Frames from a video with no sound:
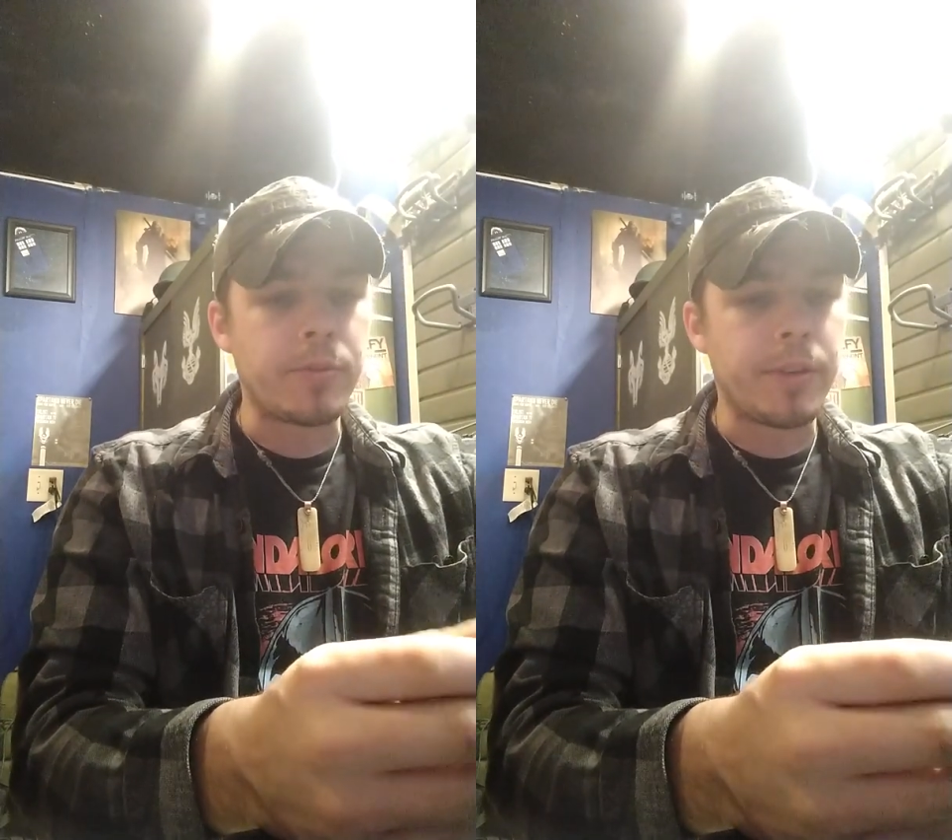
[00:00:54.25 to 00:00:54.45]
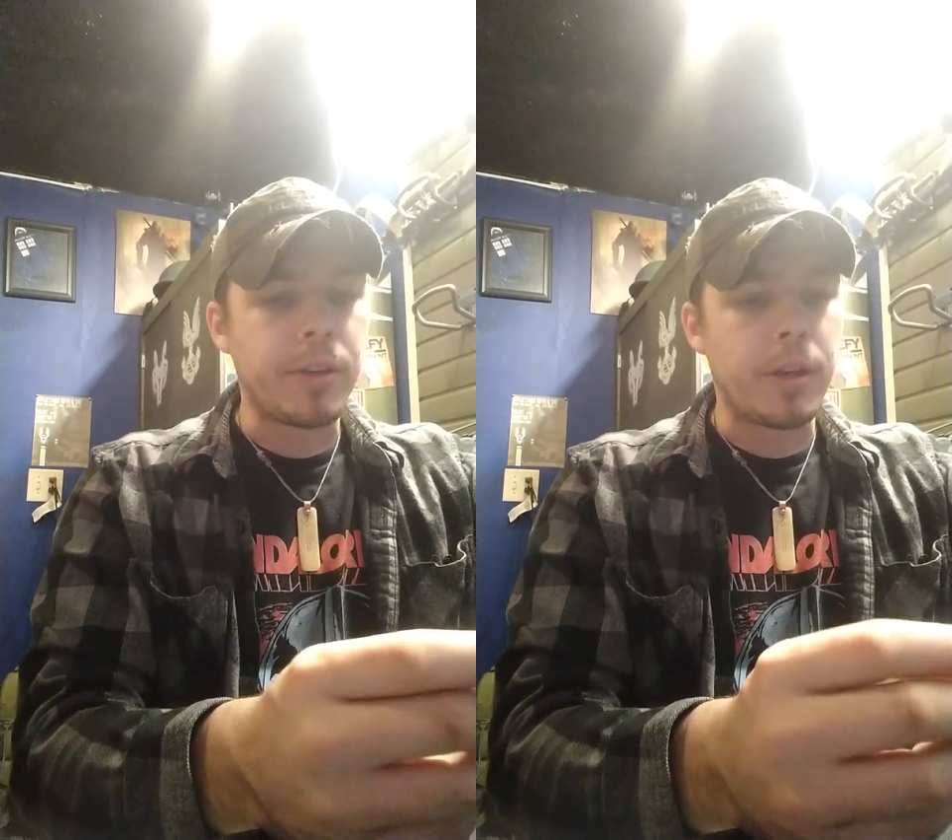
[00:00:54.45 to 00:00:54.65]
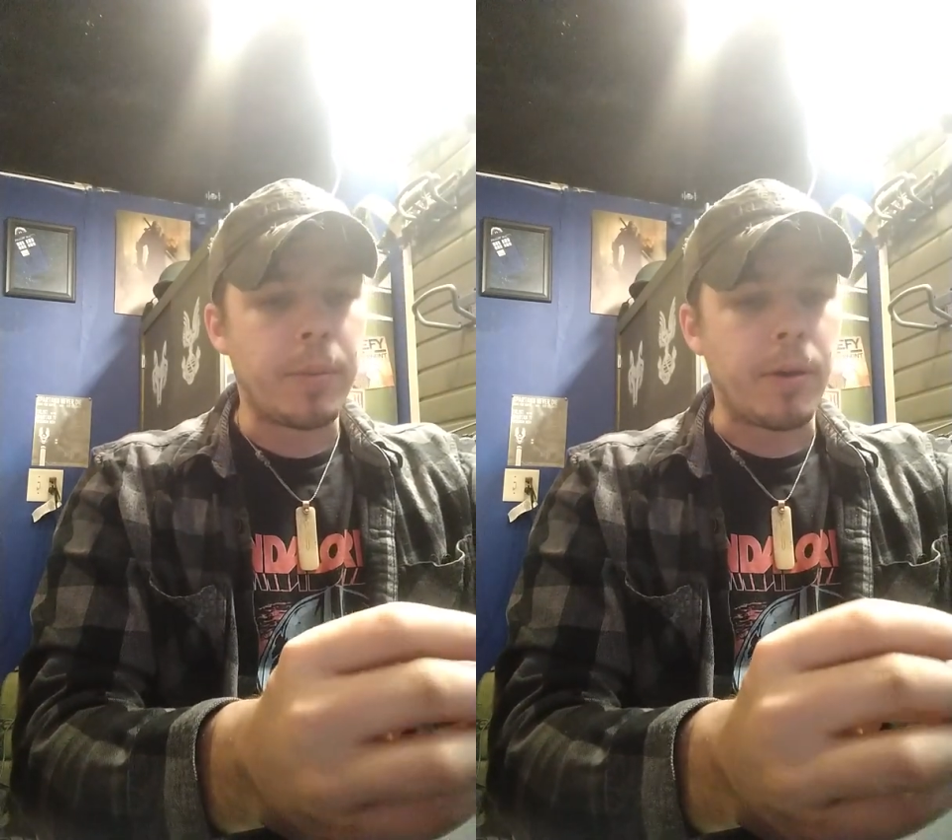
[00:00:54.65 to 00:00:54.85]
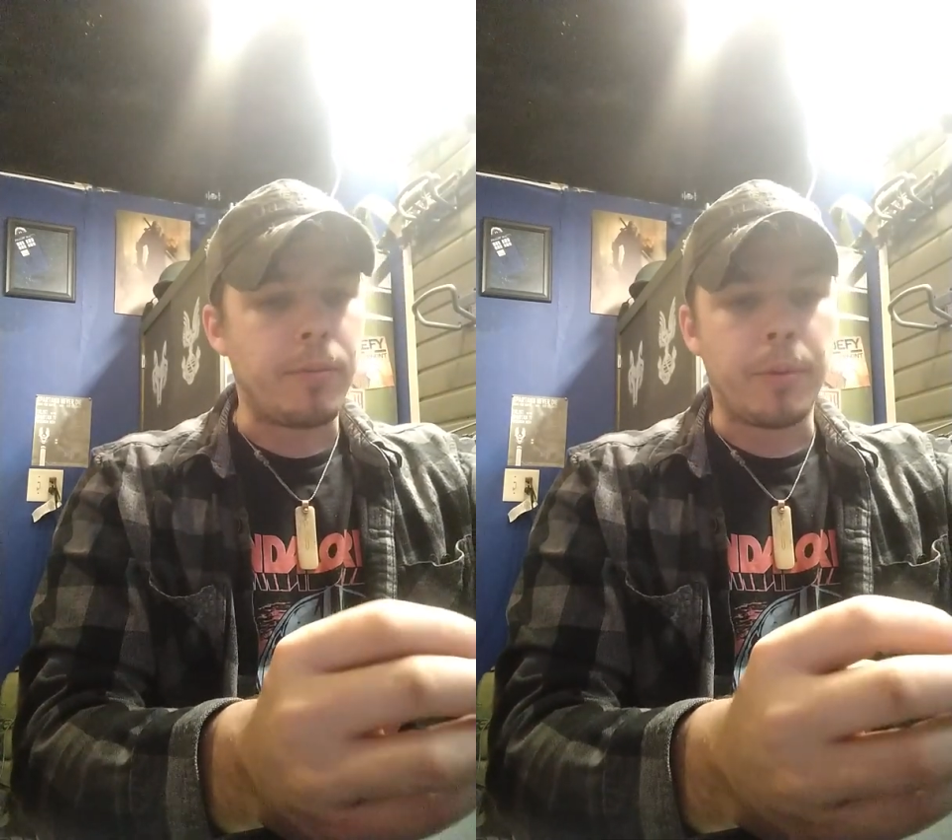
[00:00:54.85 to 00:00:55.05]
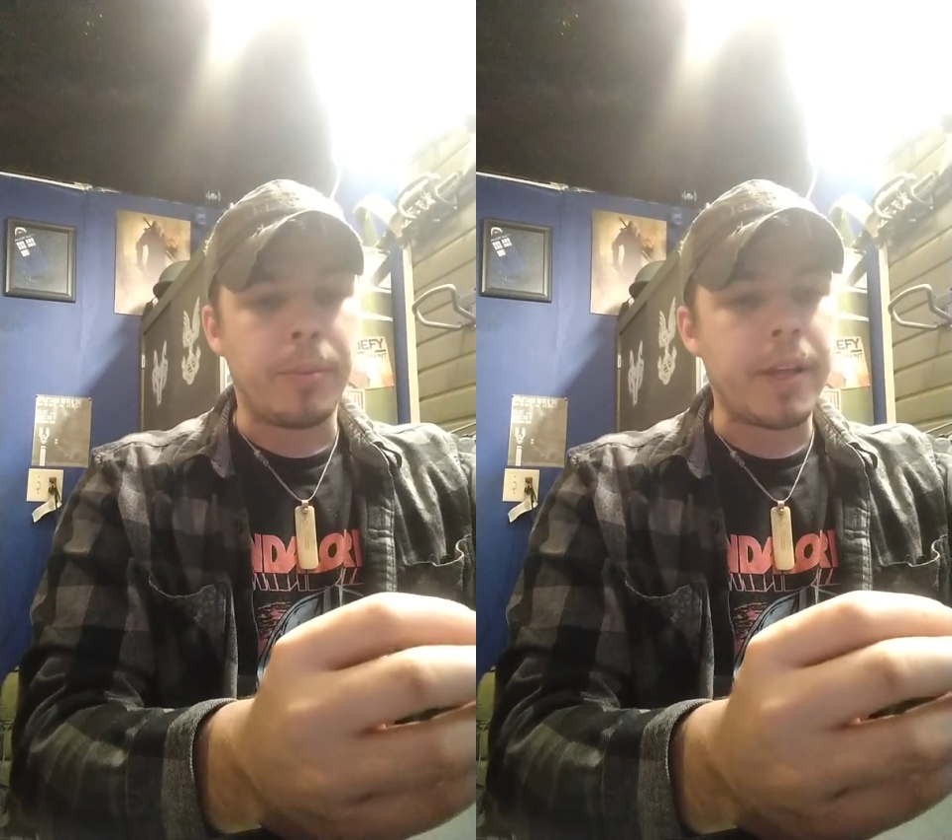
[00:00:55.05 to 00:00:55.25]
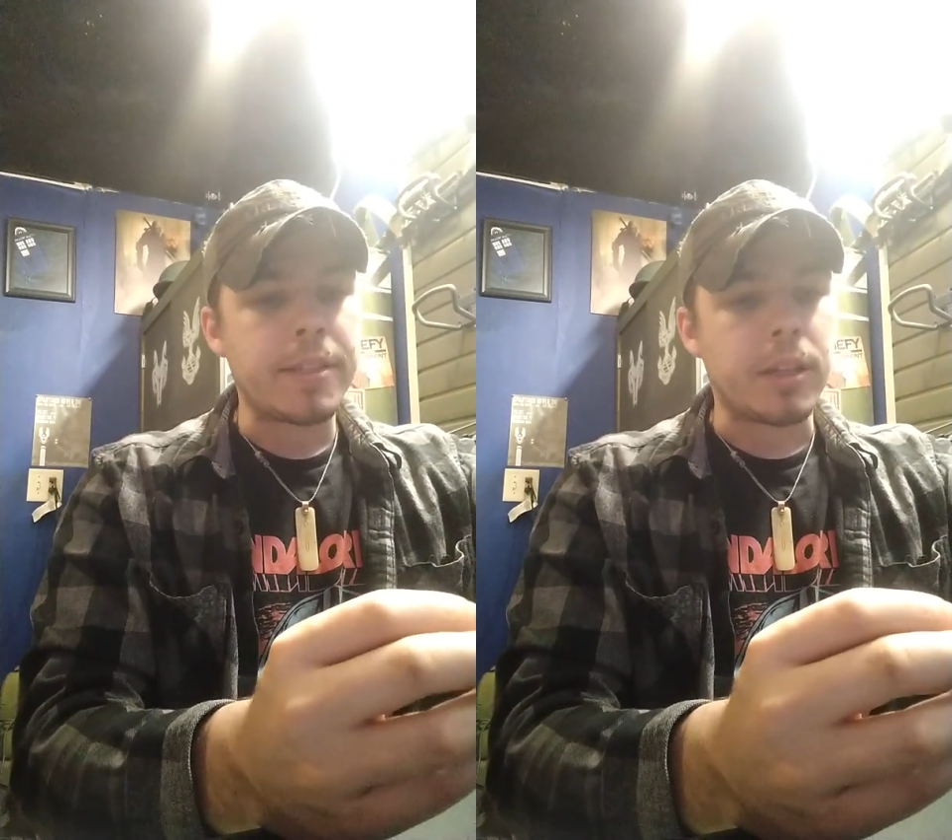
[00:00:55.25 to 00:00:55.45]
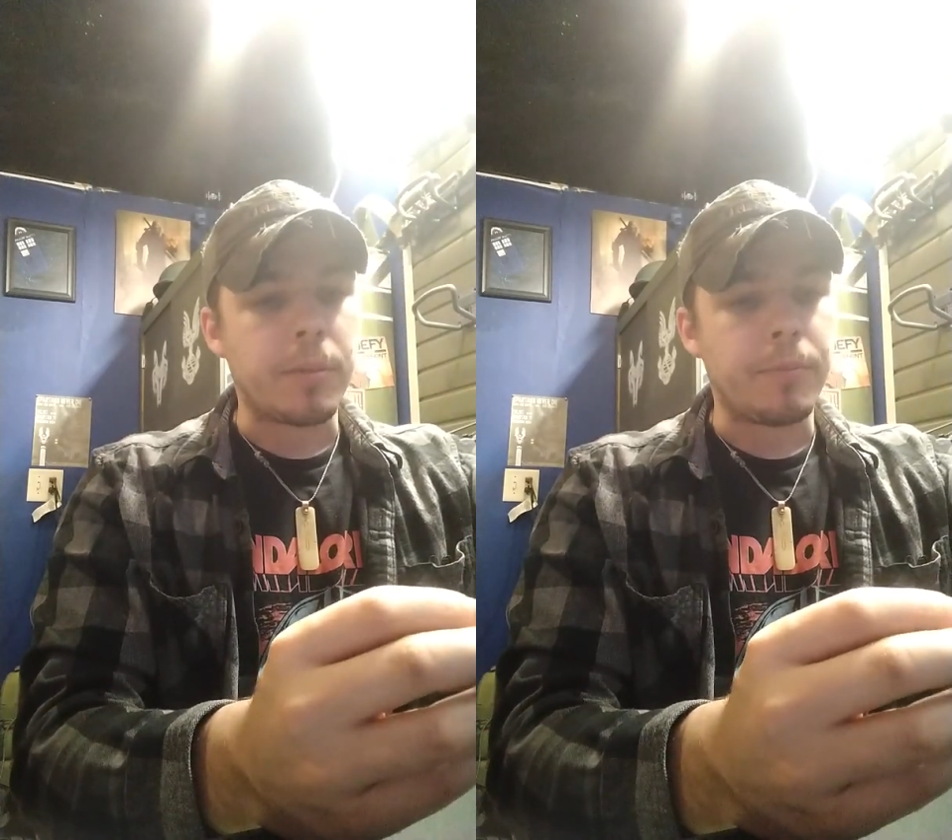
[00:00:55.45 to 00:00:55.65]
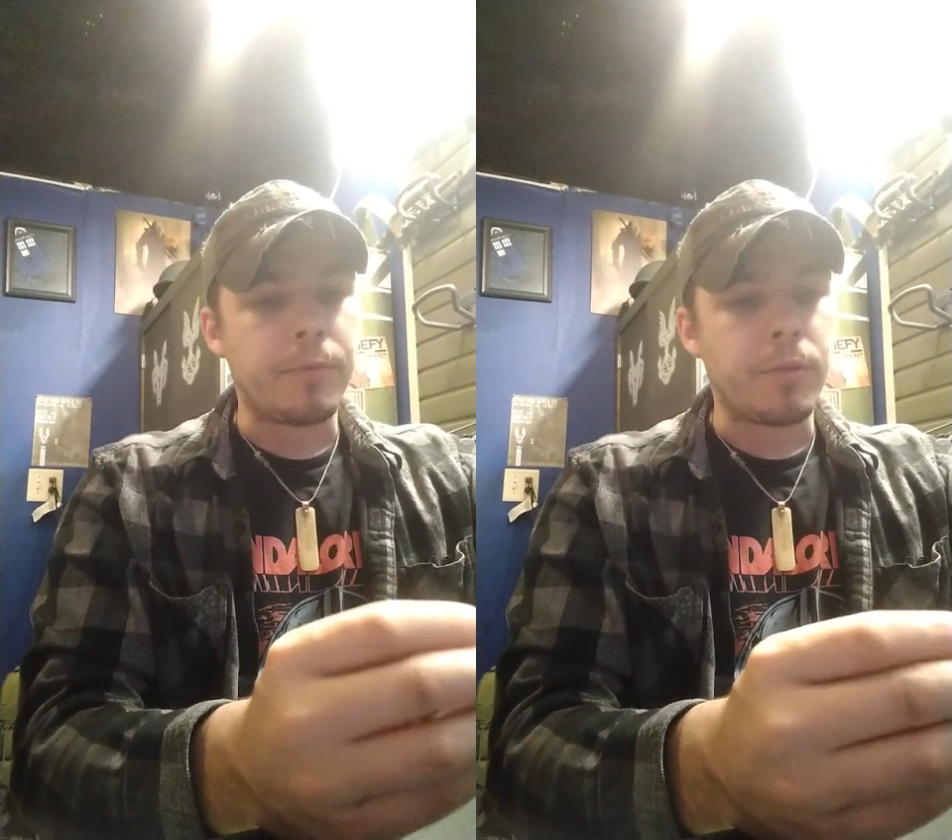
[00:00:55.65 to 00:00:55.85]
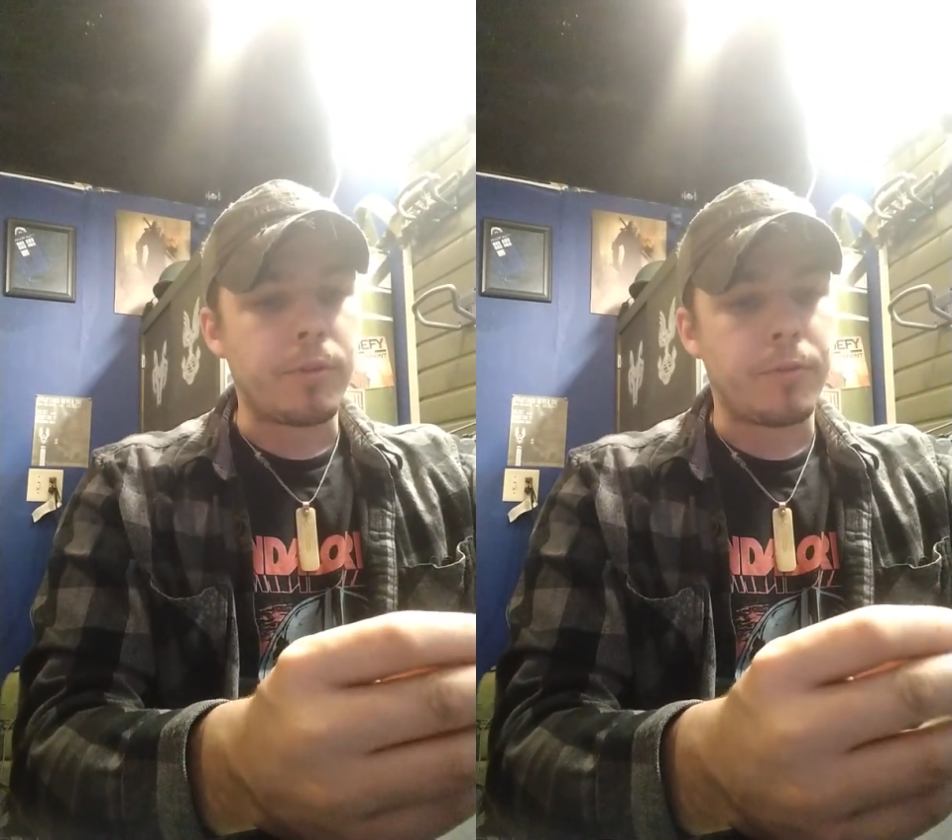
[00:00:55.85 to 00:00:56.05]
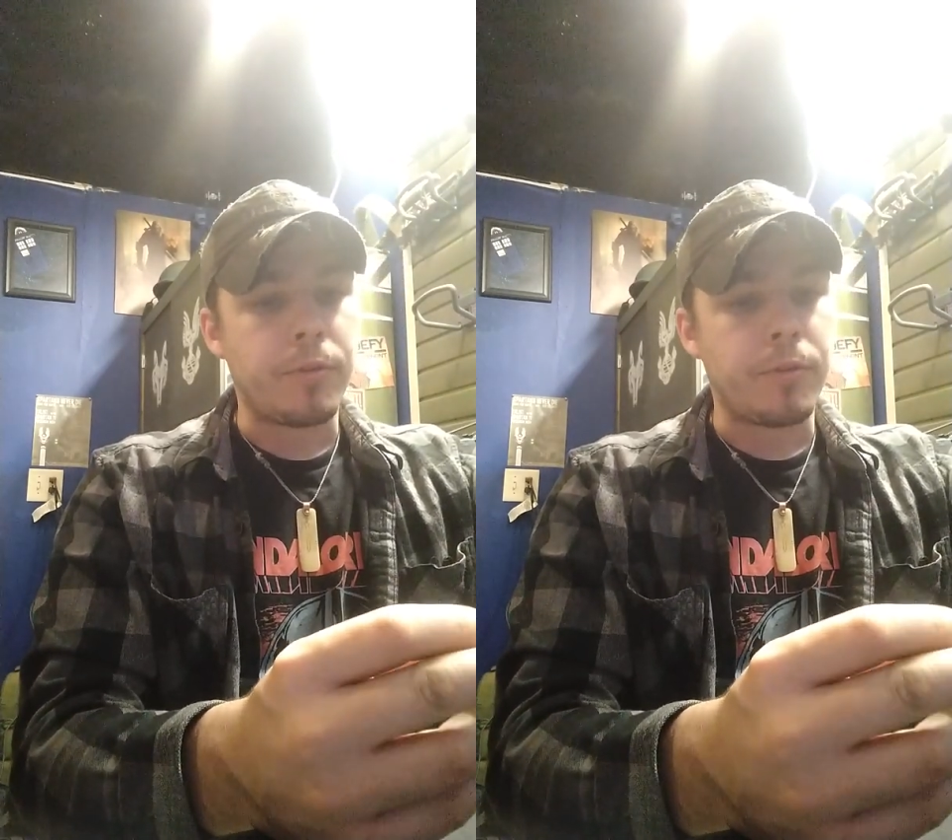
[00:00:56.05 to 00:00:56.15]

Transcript: is really good about replacing them for